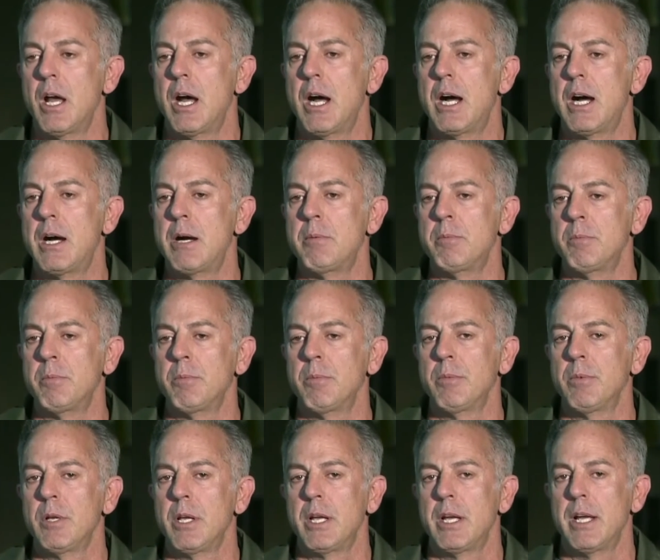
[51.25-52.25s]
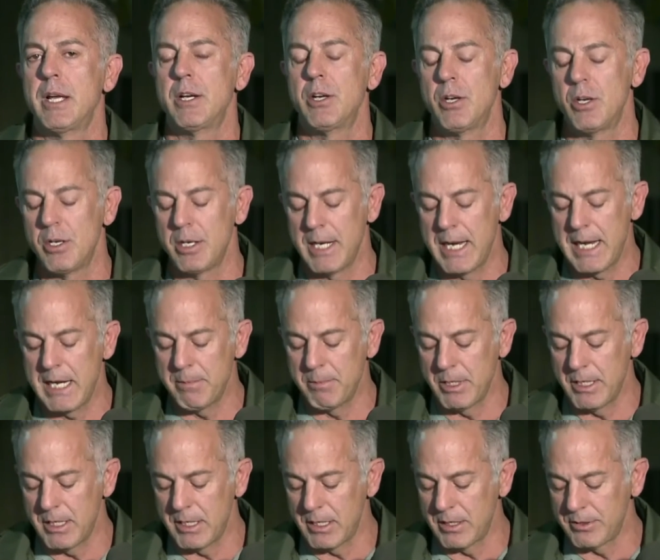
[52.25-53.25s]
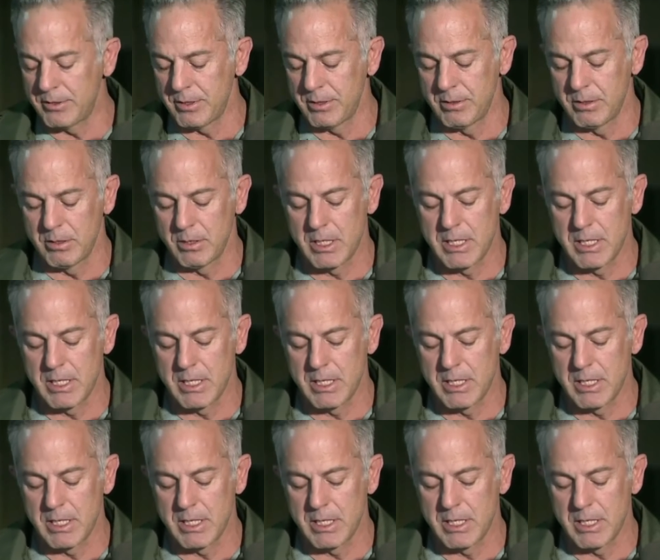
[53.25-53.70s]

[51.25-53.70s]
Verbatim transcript: Um, and her name is,